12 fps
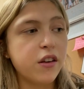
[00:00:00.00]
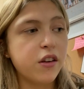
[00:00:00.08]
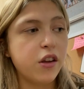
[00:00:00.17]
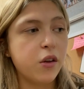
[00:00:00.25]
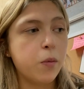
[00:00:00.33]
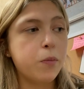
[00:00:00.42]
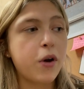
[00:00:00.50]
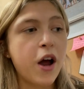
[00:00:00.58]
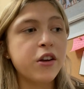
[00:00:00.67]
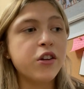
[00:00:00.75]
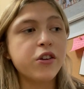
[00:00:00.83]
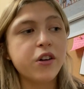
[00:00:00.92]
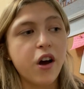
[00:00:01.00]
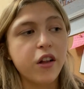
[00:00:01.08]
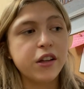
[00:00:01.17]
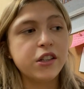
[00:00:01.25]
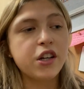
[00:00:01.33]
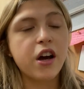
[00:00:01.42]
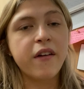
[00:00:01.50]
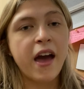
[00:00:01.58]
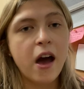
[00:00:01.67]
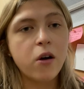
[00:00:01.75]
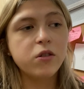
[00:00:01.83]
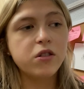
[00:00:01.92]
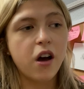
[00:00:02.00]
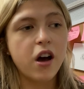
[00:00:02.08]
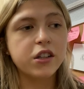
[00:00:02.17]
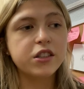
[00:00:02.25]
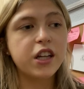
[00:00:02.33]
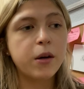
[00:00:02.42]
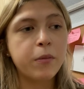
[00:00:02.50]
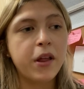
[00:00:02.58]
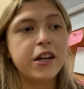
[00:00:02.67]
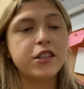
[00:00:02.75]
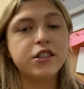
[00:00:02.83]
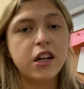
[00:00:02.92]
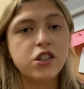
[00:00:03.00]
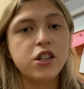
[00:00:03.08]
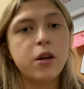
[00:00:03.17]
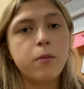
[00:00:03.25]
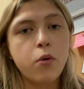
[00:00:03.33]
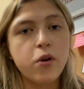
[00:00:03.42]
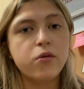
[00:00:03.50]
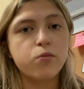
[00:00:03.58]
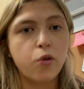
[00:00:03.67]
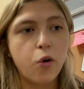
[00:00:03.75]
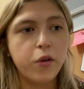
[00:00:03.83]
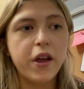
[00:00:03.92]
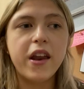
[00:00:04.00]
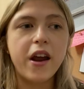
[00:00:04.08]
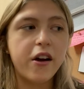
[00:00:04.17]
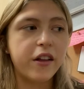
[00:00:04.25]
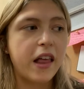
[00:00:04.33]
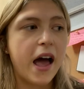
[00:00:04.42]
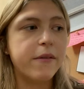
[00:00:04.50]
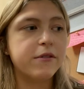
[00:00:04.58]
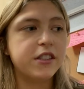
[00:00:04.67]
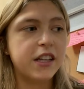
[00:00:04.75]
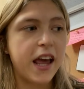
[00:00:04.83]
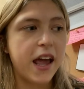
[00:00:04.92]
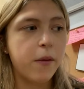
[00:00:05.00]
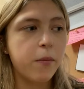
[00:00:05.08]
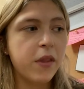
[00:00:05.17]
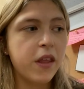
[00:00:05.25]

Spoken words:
you broaden your knowledge of how dogs can play such an important role in our lives today,